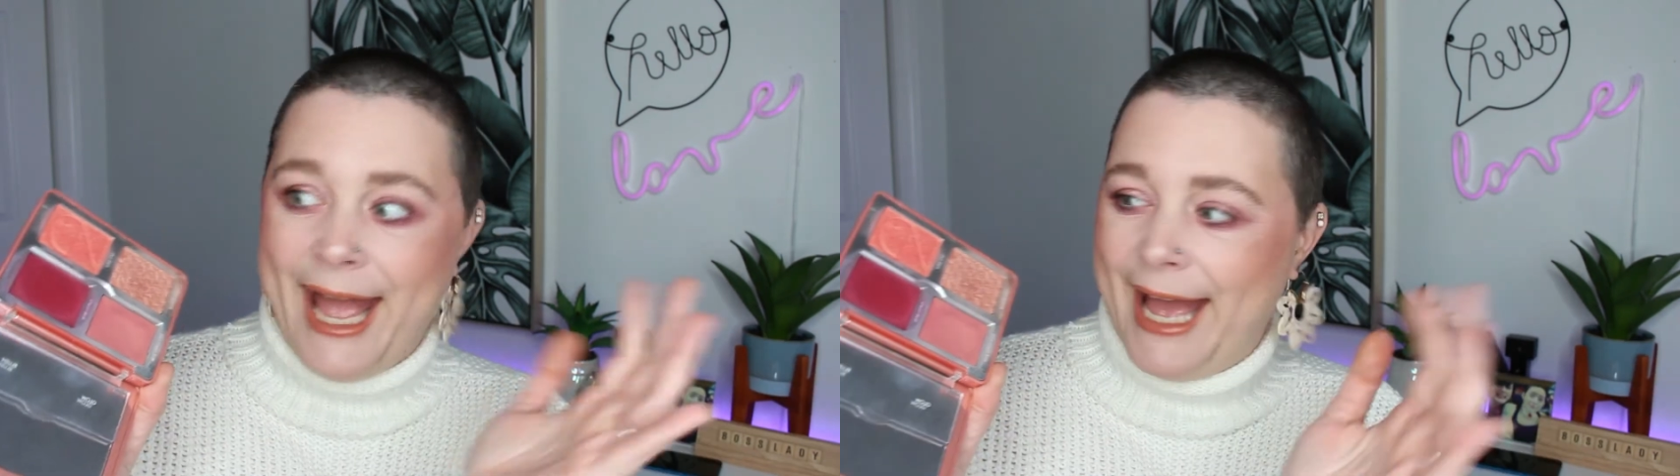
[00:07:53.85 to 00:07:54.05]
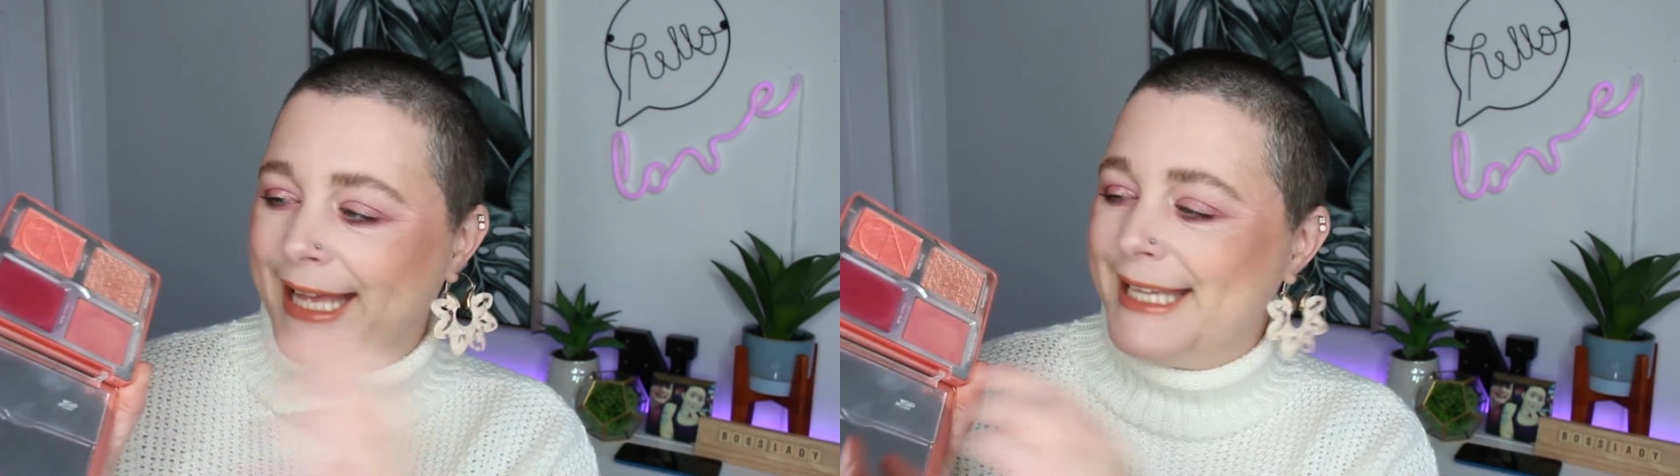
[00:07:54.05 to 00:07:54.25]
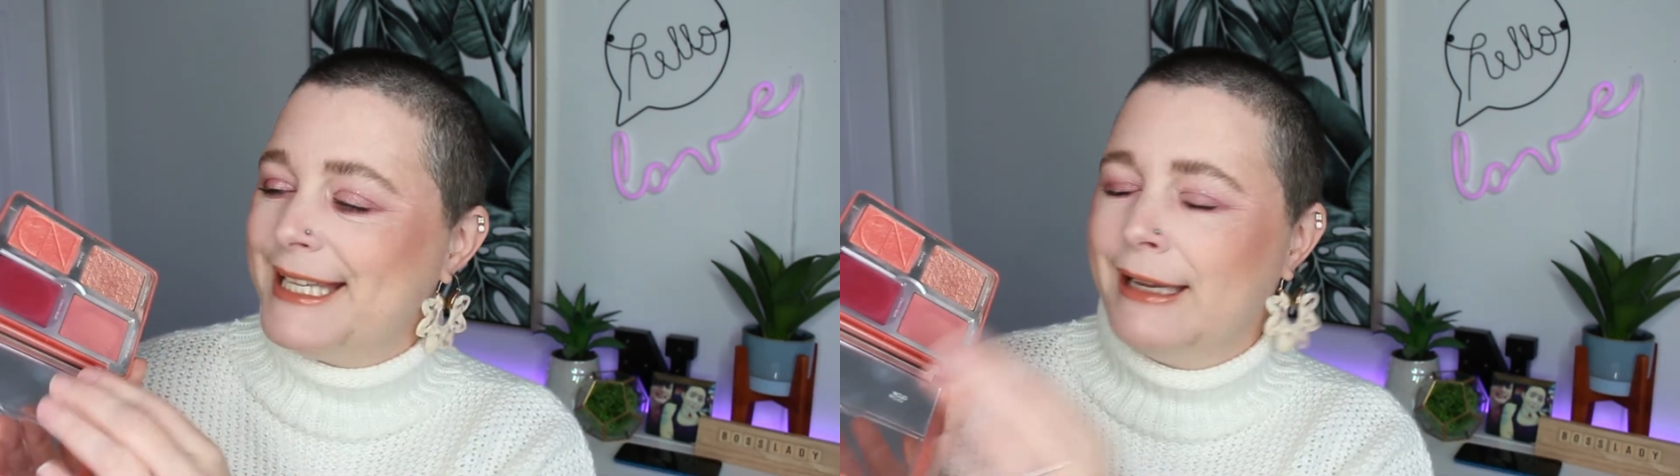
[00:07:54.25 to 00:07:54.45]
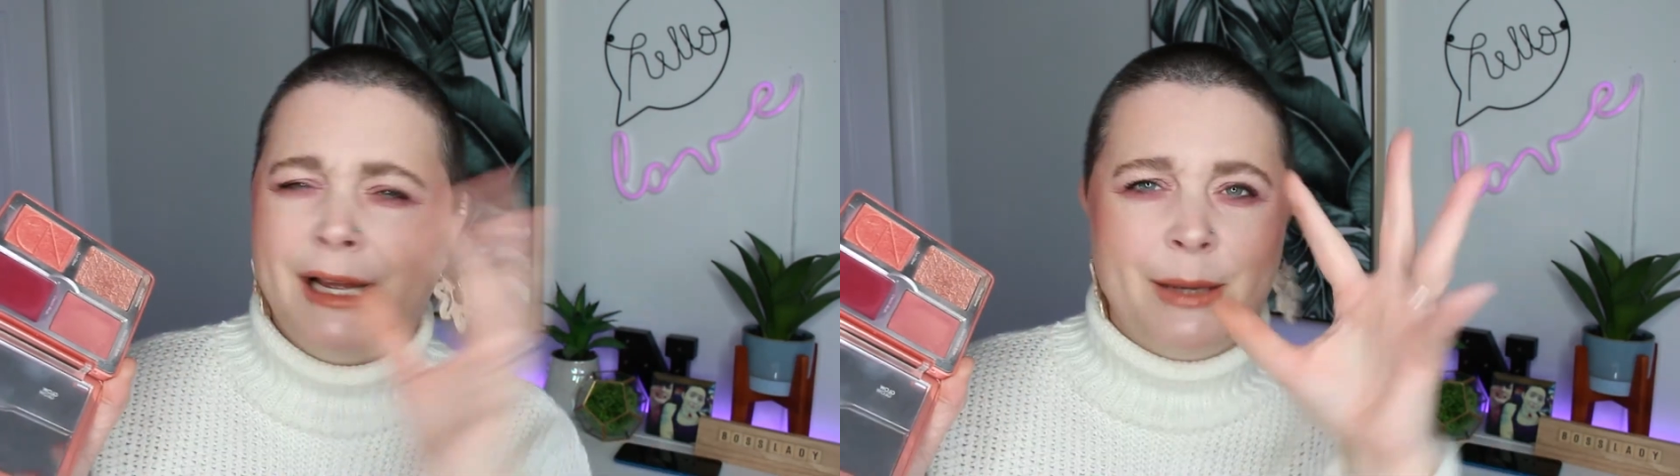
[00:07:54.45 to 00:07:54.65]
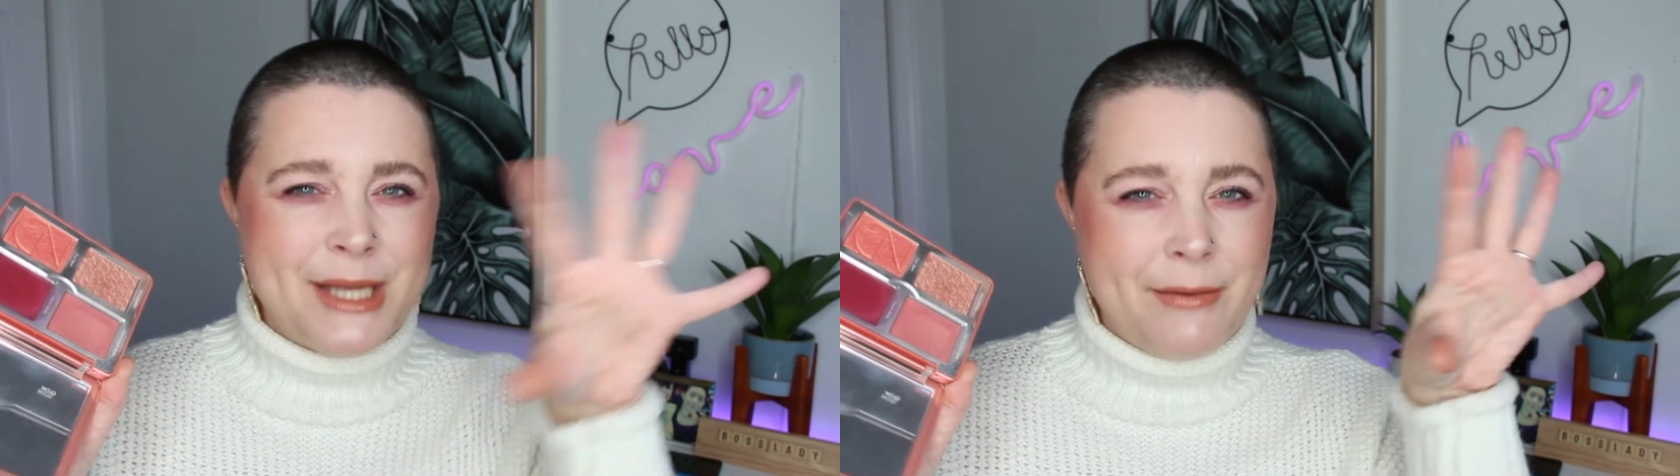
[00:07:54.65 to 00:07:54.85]
has.
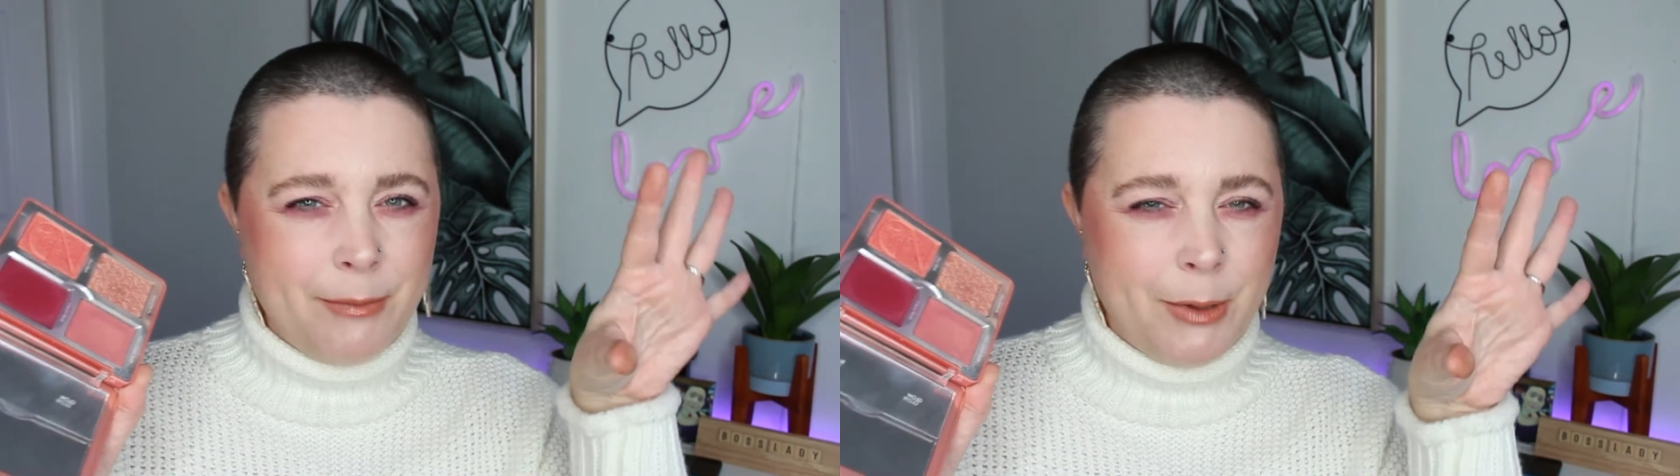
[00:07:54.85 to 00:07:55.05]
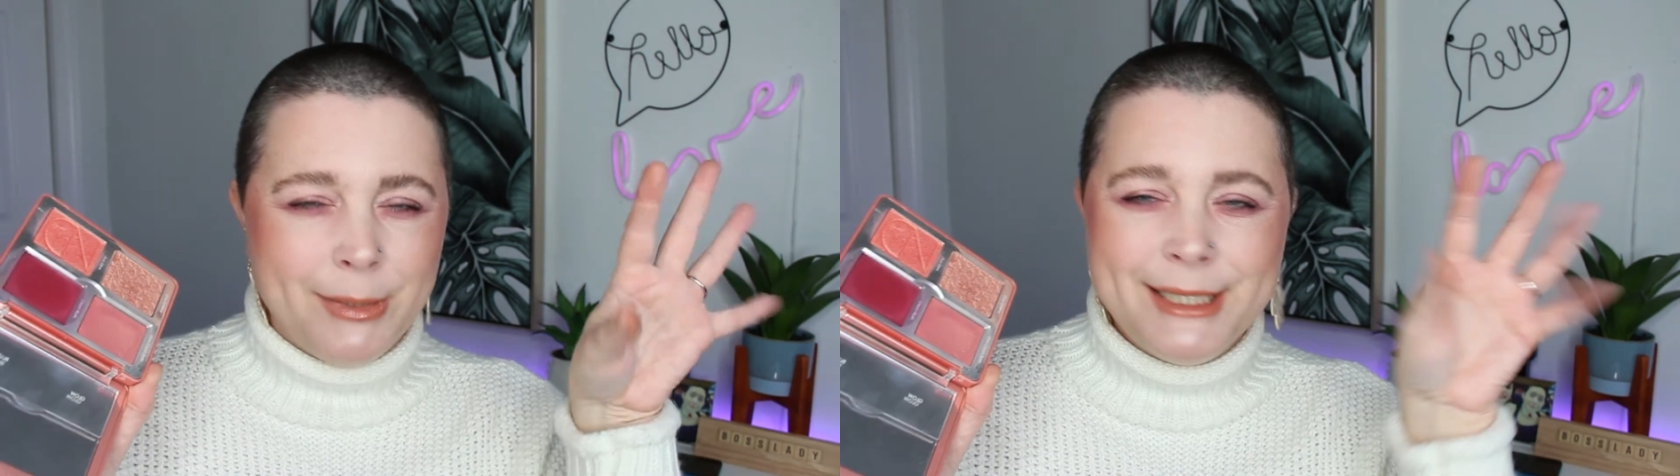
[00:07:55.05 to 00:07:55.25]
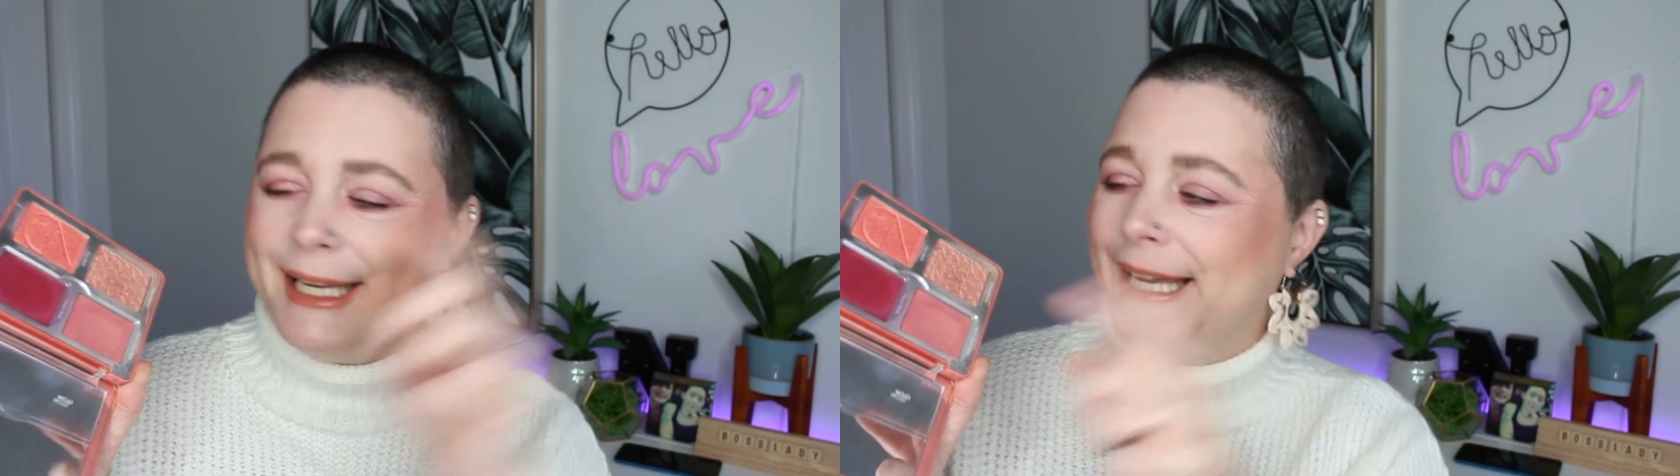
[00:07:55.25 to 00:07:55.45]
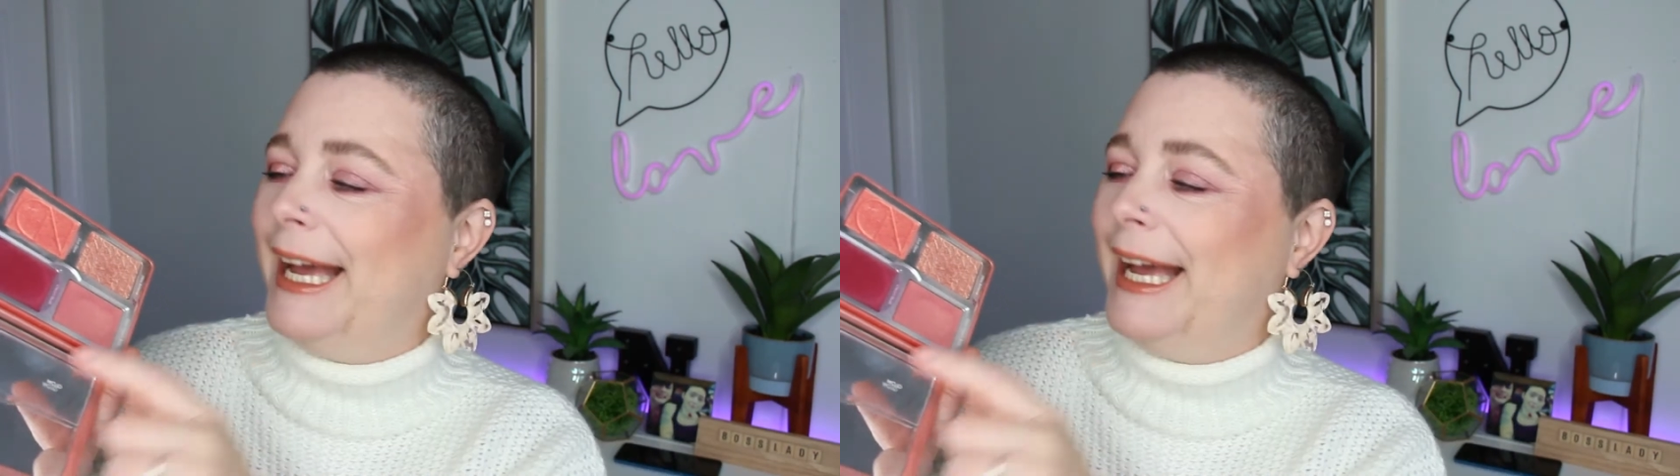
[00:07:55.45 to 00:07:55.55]
I was having a moment.